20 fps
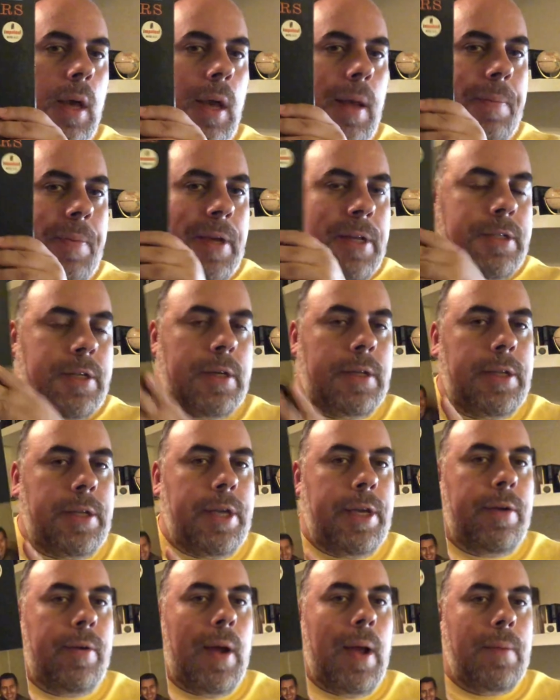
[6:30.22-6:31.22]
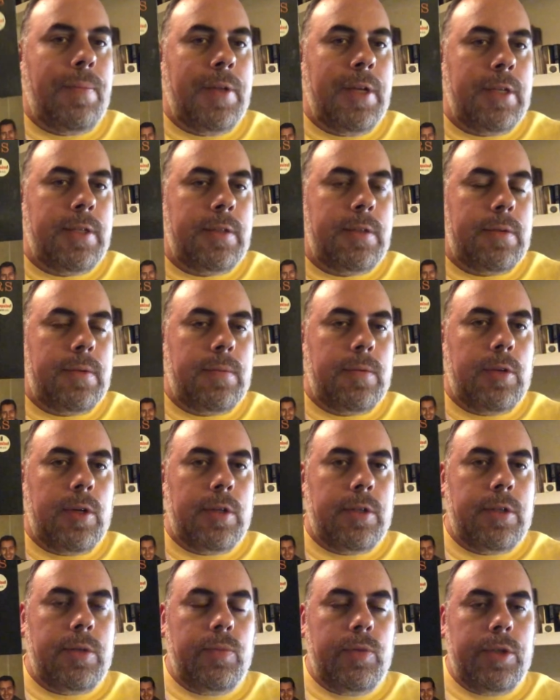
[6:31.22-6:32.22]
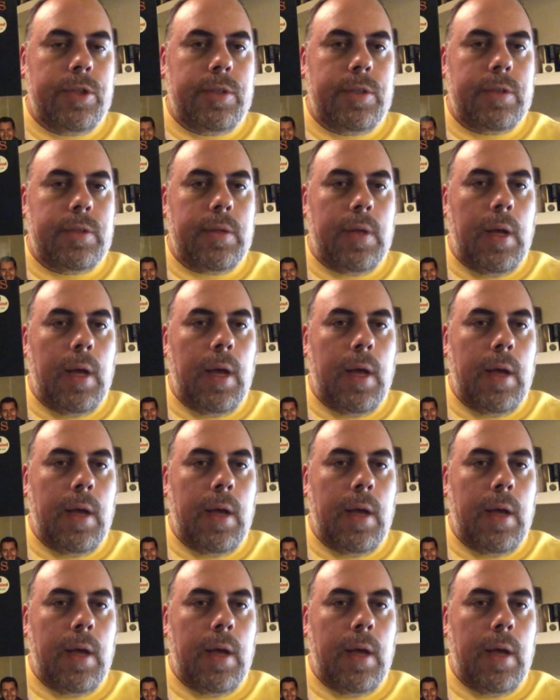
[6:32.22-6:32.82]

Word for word: I basically grabbed this because it was